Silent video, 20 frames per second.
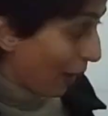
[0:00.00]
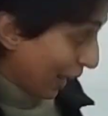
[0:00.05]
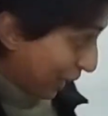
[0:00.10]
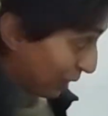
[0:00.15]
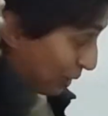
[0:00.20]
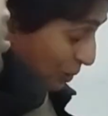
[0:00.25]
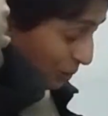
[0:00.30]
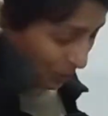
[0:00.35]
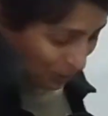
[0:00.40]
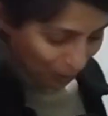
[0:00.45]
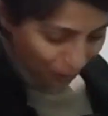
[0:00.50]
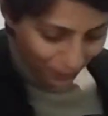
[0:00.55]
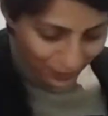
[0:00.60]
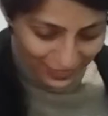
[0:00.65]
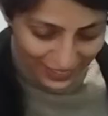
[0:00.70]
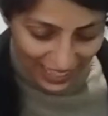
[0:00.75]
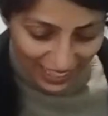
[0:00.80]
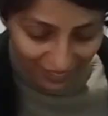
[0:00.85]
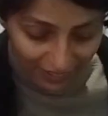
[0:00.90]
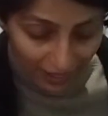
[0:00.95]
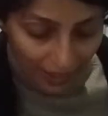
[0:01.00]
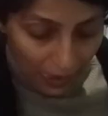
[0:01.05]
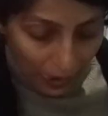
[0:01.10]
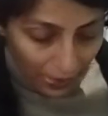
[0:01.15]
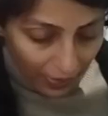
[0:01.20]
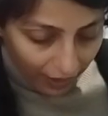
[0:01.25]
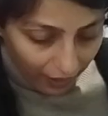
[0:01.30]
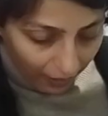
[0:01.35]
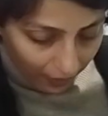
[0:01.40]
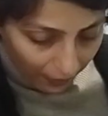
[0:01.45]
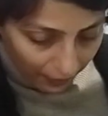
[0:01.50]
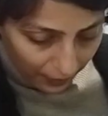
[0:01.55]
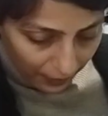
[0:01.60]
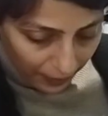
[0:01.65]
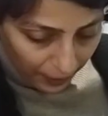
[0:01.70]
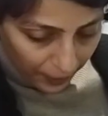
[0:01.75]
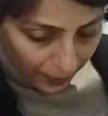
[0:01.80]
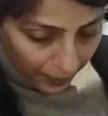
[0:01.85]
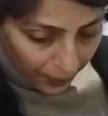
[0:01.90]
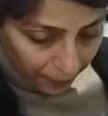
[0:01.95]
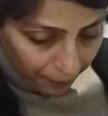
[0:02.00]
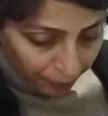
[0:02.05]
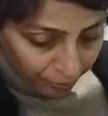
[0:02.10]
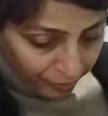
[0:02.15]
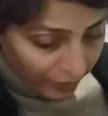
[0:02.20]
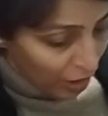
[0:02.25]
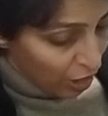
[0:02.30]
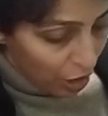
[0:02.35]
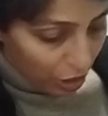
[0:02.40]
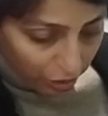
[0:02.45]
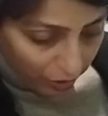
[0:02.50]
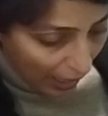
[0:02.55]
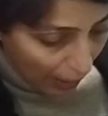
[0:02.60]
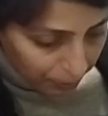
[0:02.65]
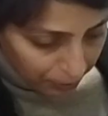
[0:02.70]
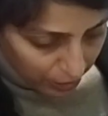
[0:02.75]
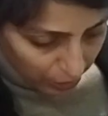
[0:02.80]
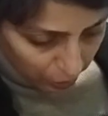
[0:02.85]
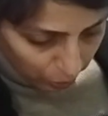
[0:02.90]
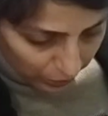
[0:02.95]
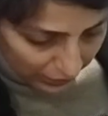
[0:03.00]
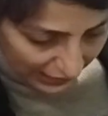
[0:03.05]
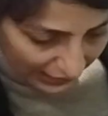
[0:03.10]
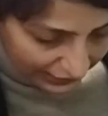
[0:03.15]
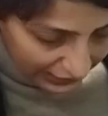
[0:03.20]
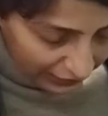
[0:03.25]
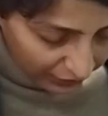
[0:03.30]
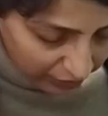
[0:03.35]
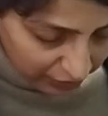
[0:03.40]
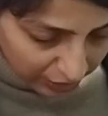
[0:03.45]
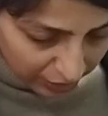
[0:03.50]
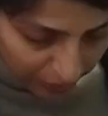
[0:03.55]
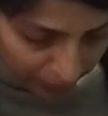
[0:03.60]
back to you on that. So absolutely, I think